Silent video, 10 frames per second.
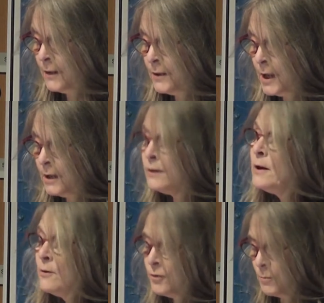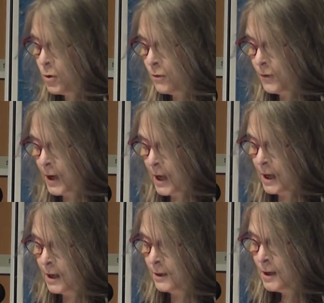And then, from
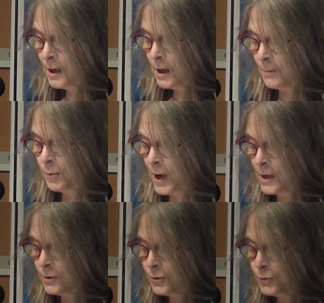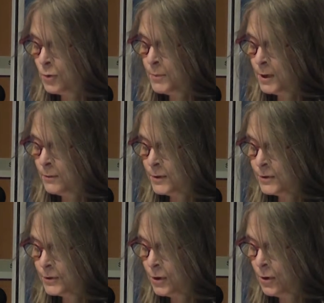overhead, a branch drooping
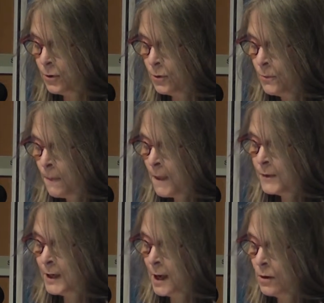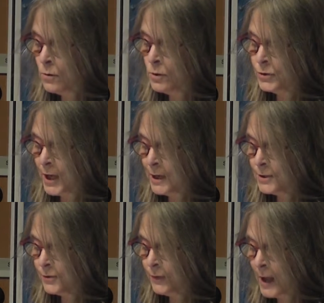with snow, the owl
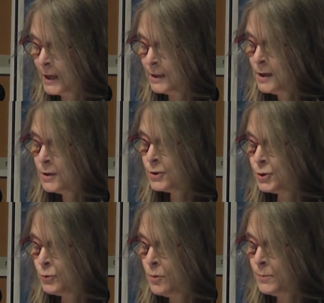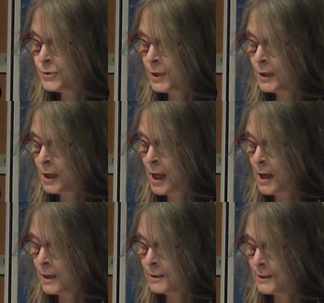takes flight, swoops and
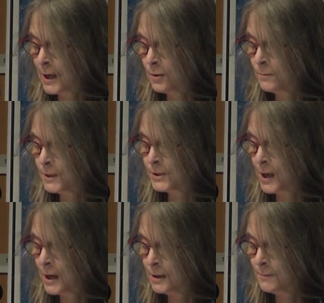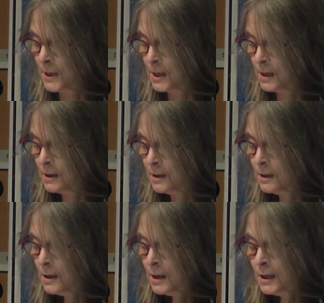glides down beside me.
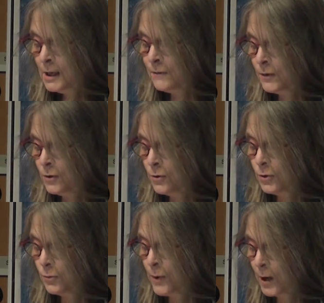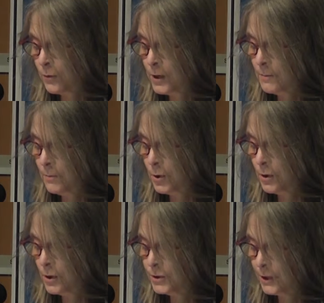Even though the requiem
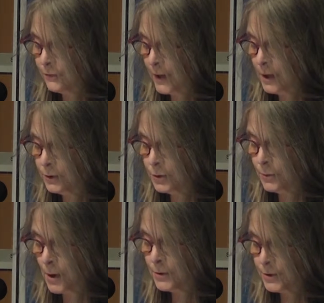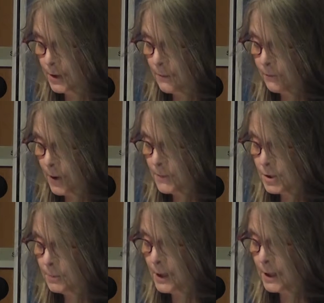birds had failed to roust him from
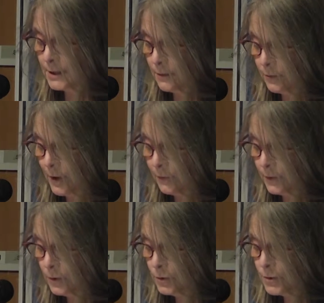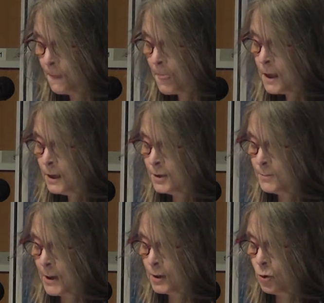his place of refuge, it
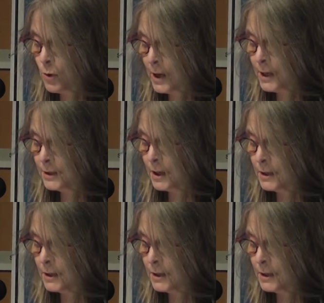is my quiet